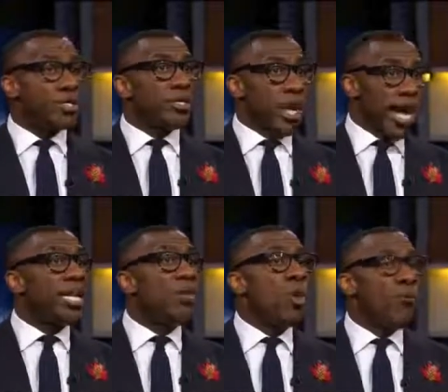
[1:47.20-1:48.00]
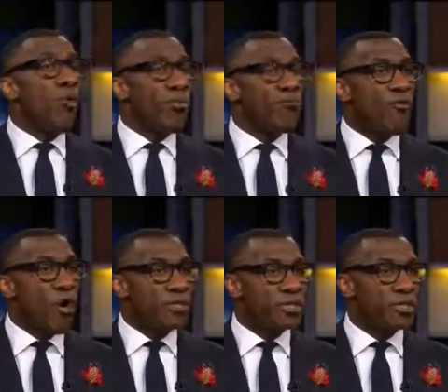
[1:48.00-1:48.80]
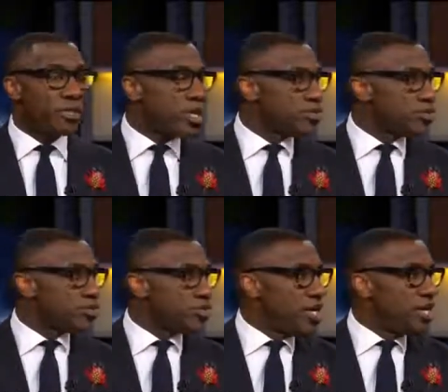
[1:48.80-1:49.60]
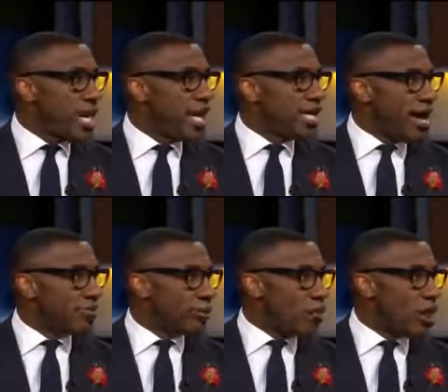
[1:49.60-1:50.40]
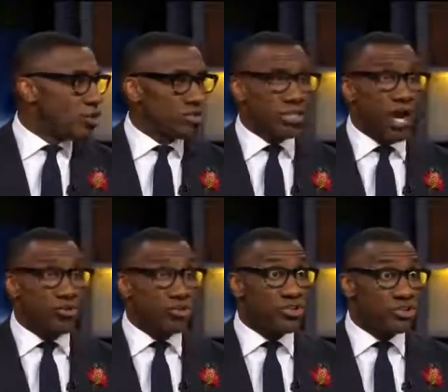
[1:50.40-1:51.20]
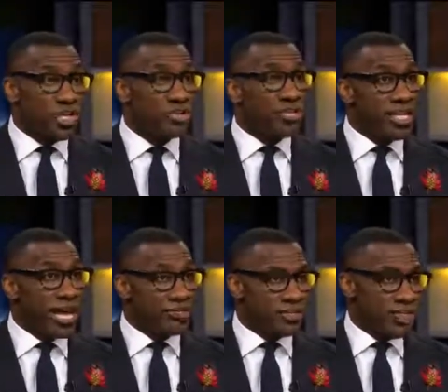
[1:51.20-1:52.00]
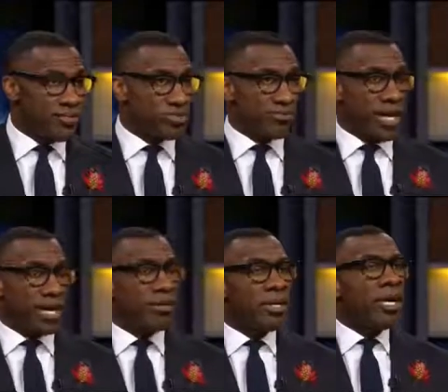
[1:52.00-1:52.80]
81-point performance because it was the Sunday night after the Broncos had lost to the Steelers in the AFC Championship game.